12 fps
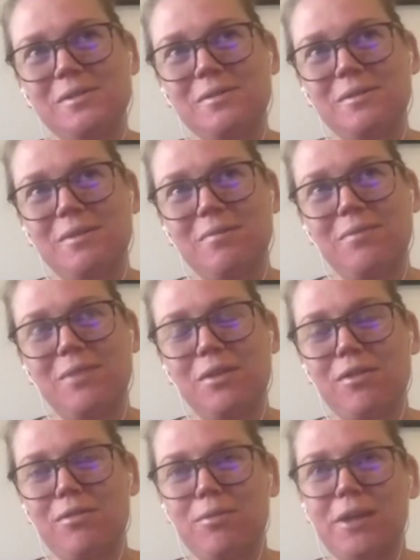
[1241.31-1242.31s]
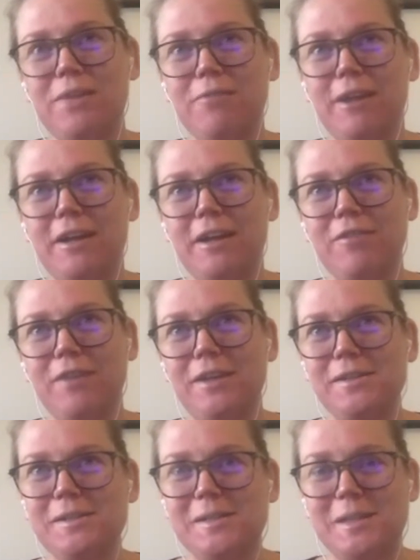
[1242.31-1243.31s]
the 3 running
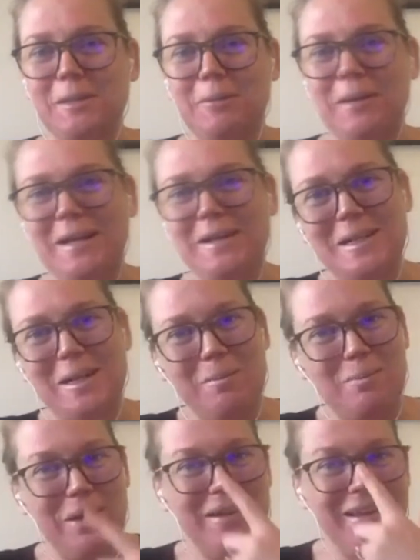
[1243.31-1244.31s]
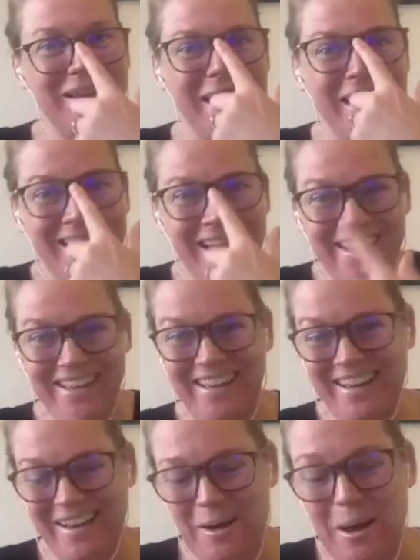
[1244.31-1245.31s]
phases that we ended up being in
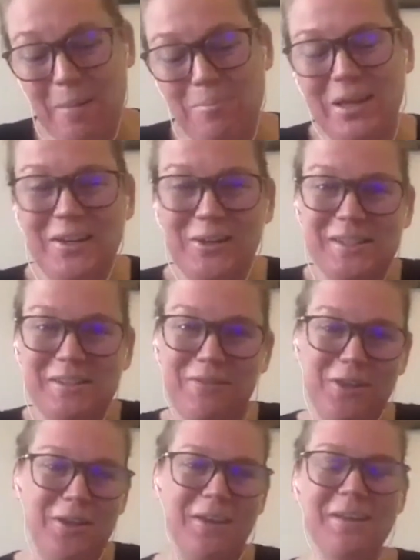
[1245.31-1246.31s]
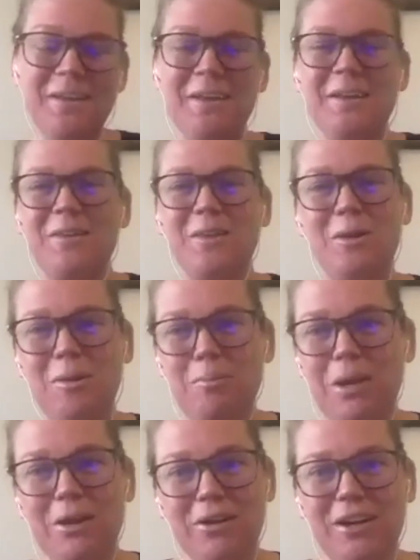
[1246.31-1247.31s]
because of the
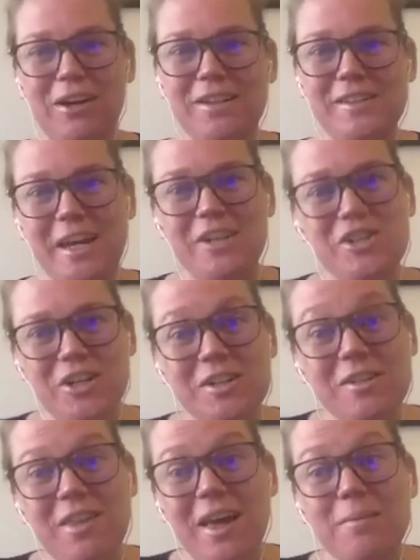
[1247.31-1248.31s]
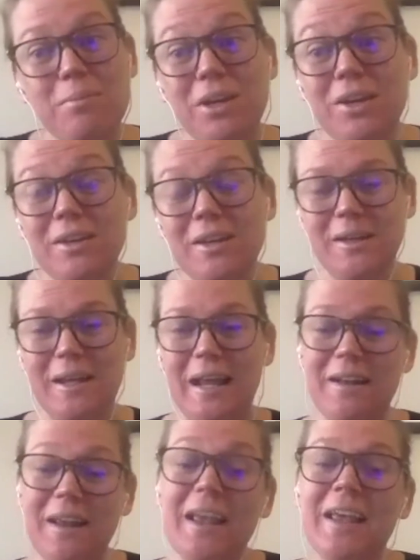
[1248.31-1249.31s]
periodization
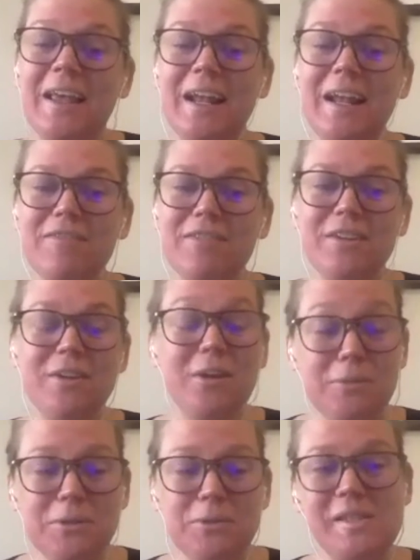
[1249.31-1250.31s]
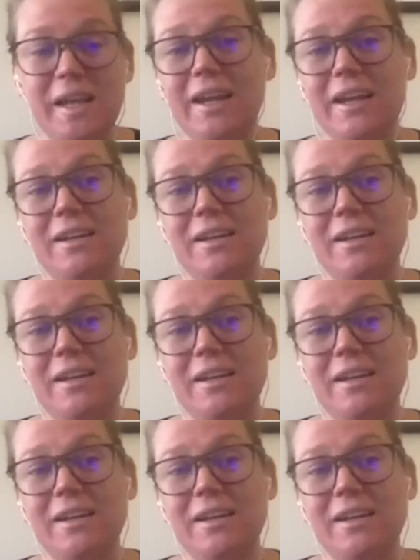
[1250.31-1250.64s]
and even I will say